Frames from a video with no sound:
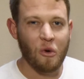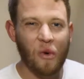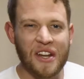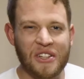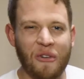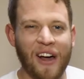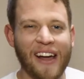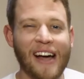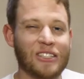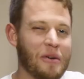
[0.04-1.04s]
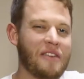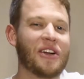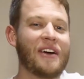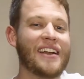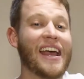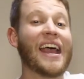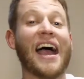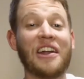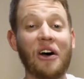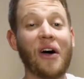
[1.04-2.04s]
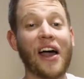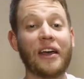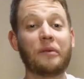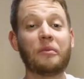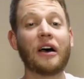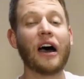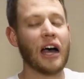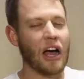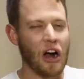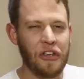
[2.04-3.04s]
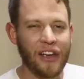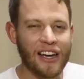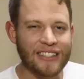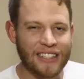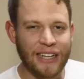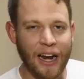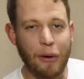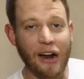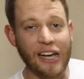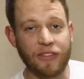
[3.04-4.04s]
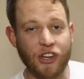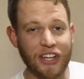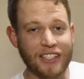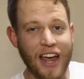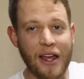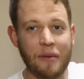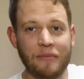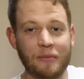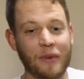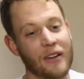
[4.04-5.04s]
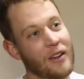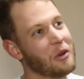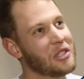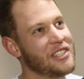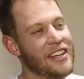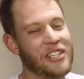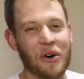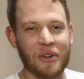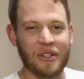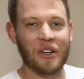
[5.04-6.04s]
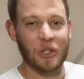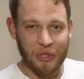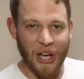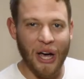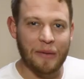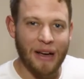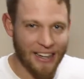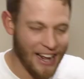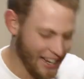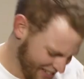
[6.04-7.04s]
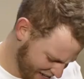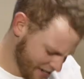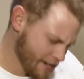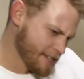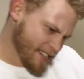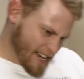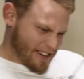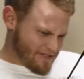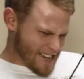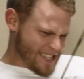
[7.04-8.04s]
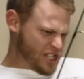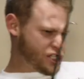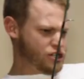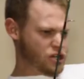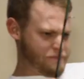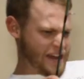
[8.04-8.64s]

What is going on, guys? Hope you're having a great day. I know I am. Are you guys excited about ice fishing as I am? Well, stay tuned, because we're talking about it next. Right in the snoot,